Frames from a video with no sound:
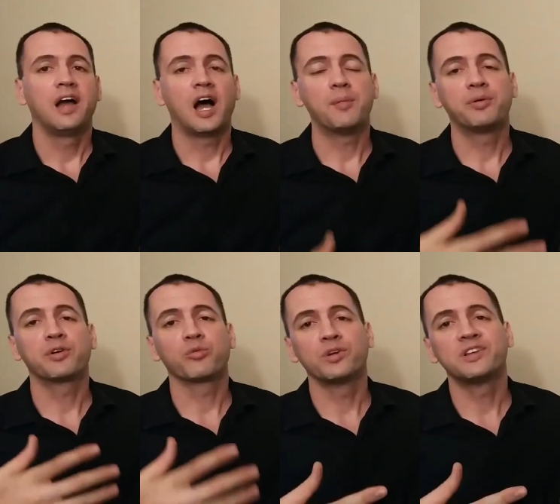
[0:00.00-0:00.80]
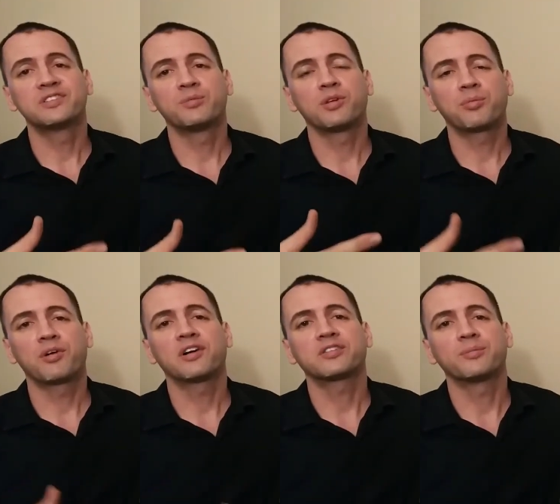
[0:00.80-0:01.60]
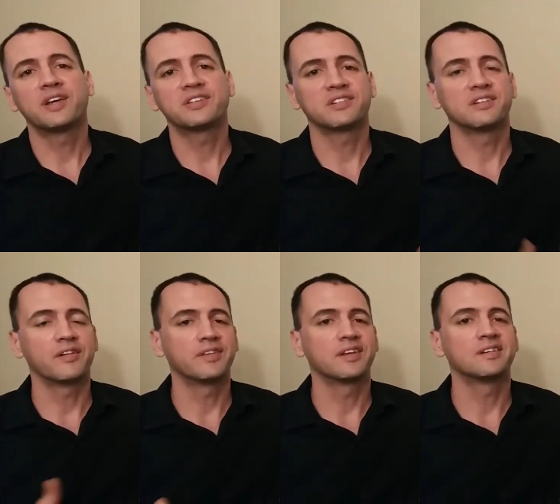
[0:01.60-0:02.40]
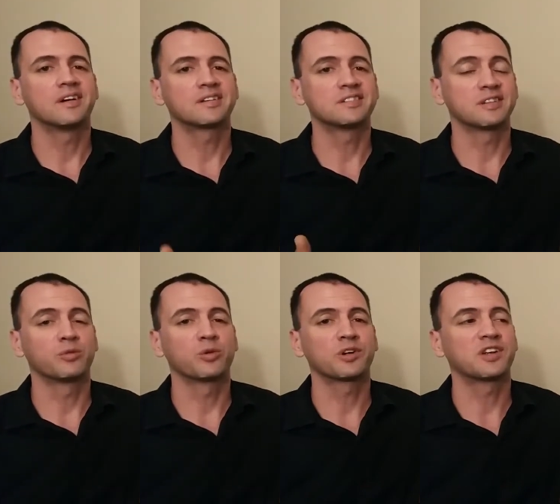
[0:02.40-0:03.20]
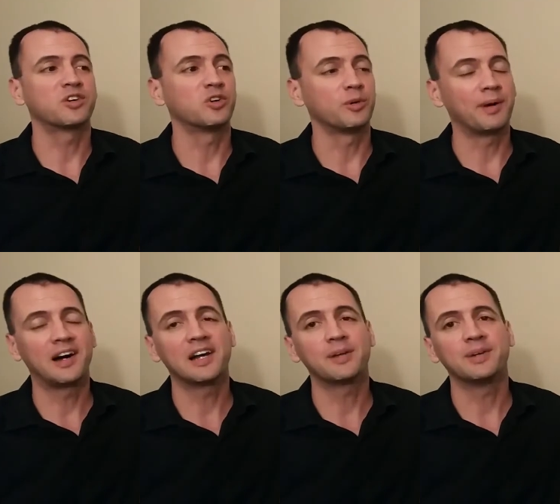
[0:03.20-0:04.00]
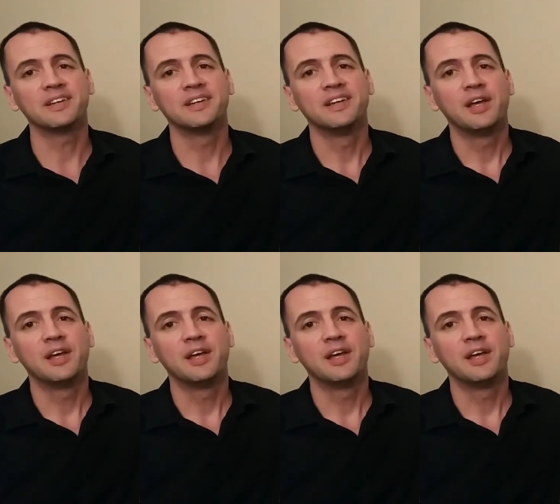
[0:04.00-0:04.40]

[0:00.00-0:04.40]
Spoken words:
I put a reasonable approximation of the inductance of the working coil behind me,